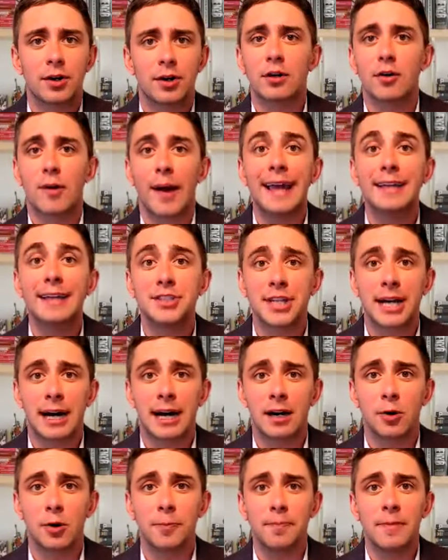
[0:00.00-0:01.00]
or
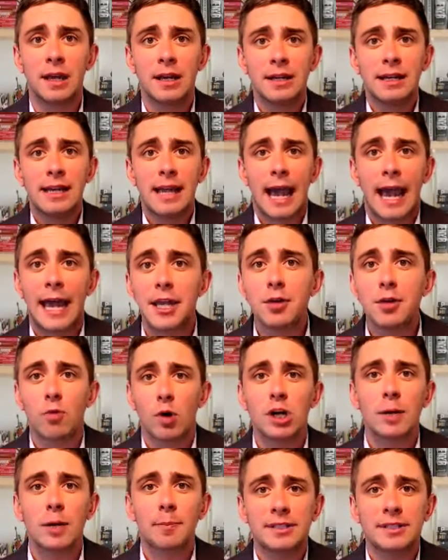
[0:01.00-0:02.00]
grandchild, and you
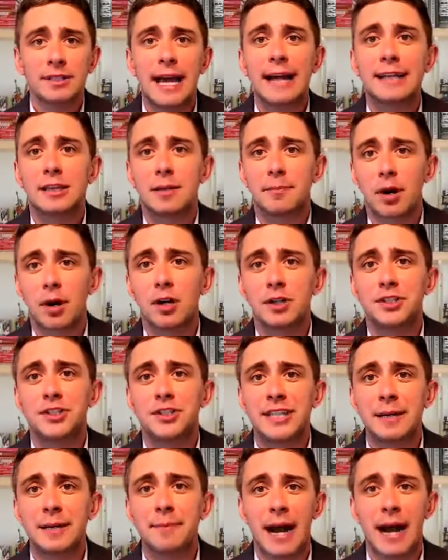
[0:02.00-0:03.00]
want to protect the
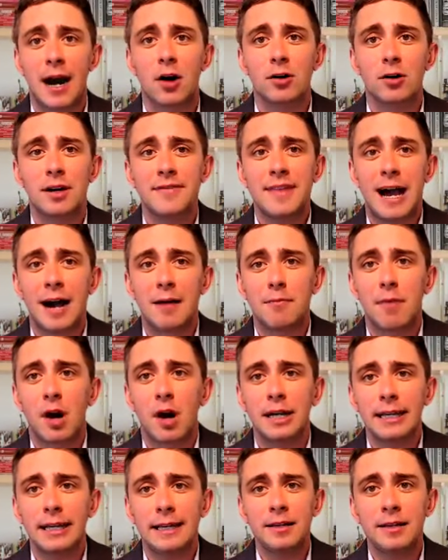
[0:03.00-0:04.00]
purchasing power of that
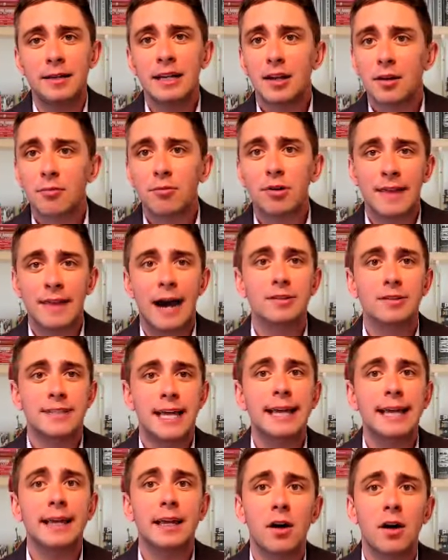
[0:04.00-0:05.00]
money without
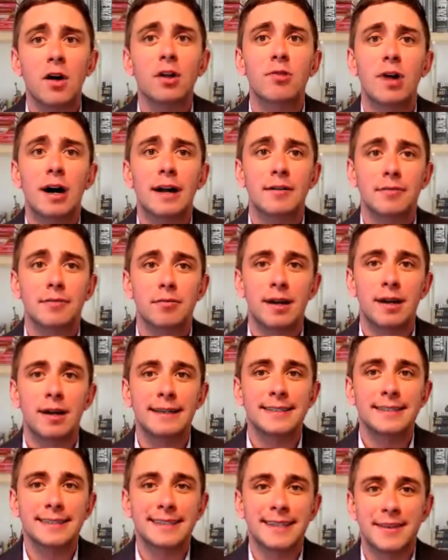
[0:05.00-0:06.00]
taking on a lot of
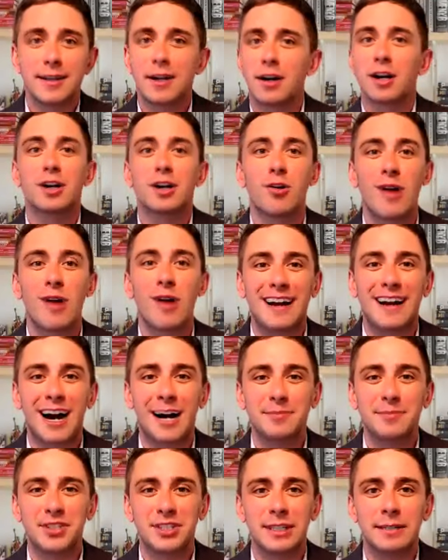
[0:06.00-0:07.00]
risk, they're a great
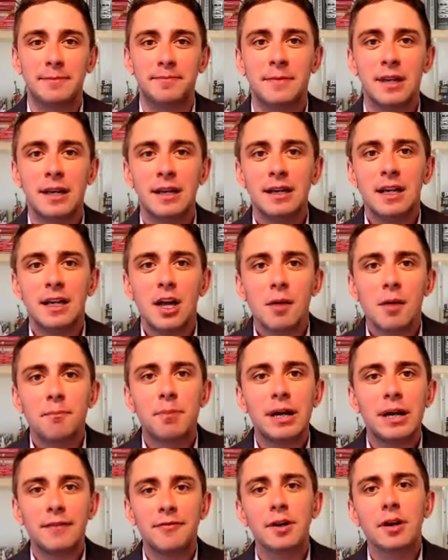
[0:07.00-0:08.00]
option.
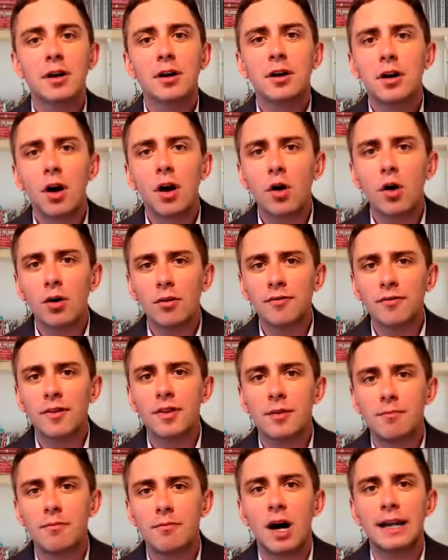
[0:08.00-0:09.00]
But if your goal for
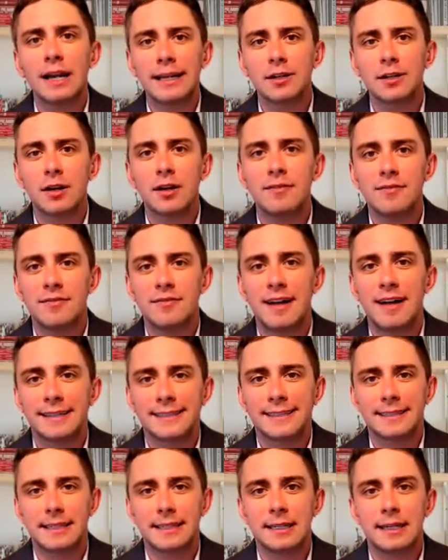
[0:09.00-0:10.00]
the money you're
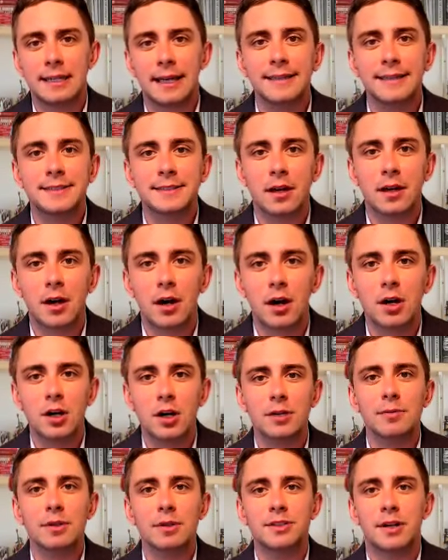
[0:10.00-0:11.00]
investing is to
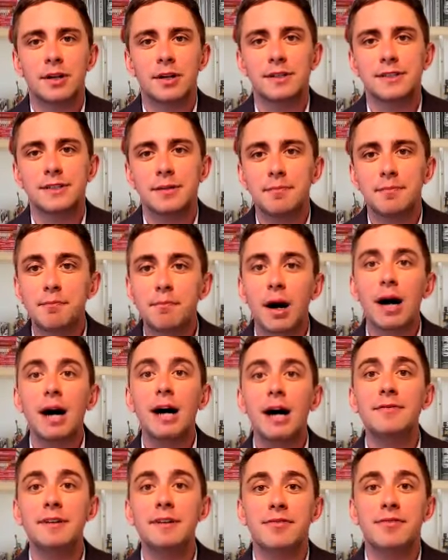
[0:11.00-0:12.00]
earn returns
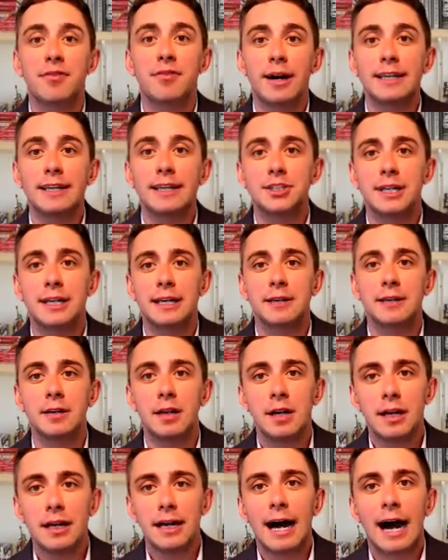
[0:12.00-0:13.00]
above inflation,
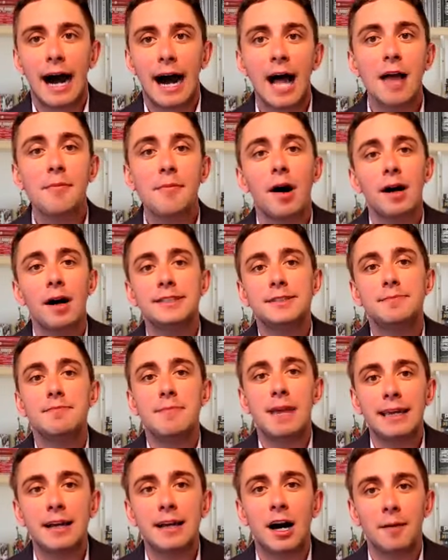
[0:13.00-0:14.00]
I-bonds
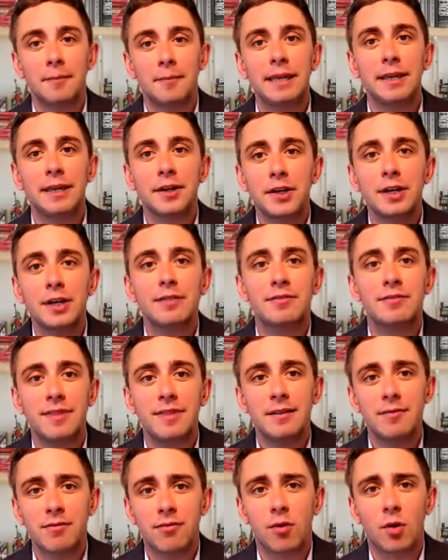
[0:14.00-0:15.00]
may not be a good
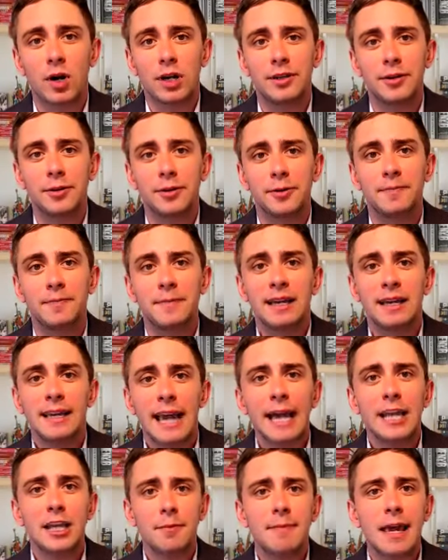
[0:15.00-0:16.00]
fit for you.
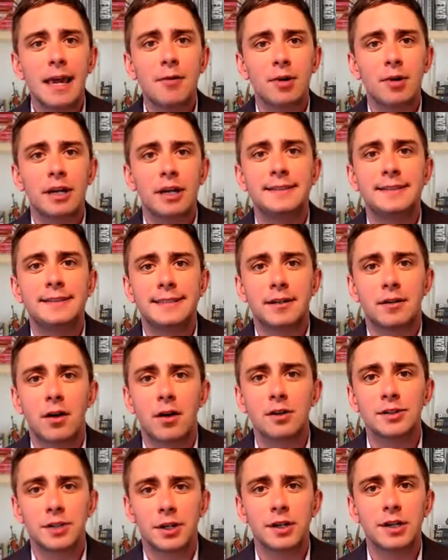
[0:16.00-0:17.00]
And you may want to consider
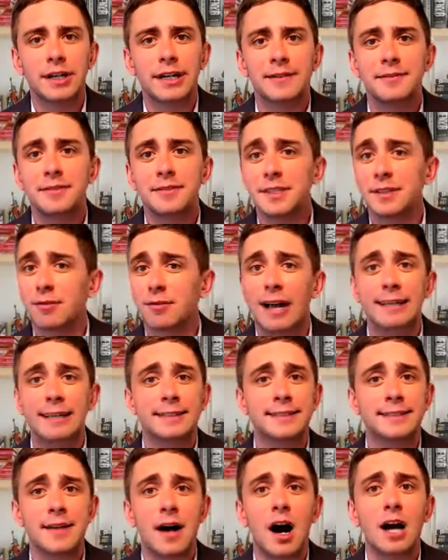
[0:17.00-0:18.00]
alternatives like
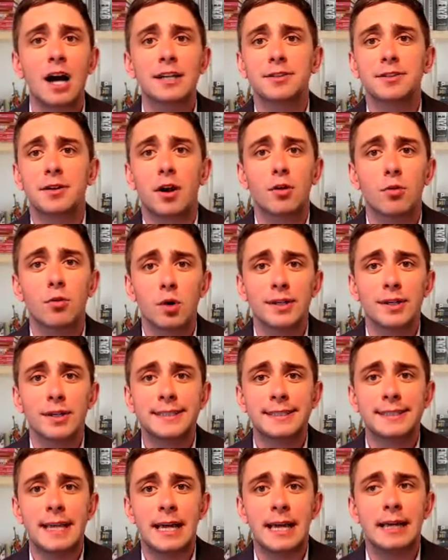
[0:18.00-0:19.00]
stocks or real
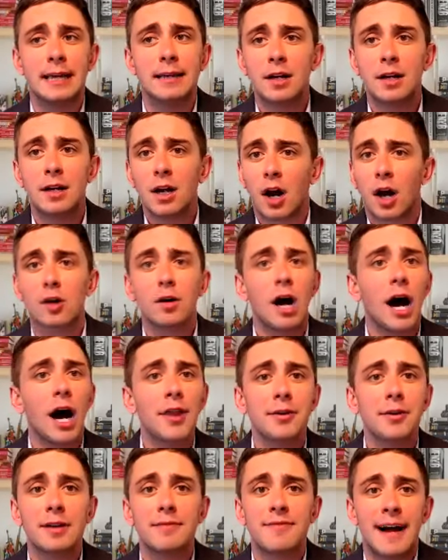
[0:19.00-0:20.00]
estate or
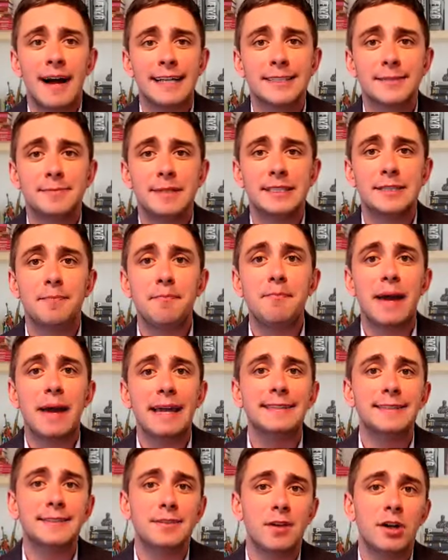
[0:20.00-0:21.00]
other investments
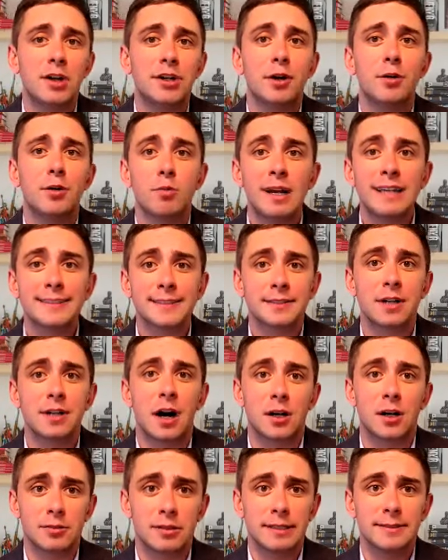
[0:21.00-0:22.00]
based on your risk
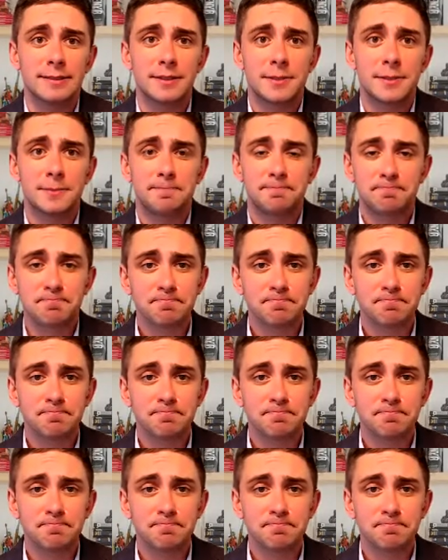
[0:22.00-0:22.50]
tolerance.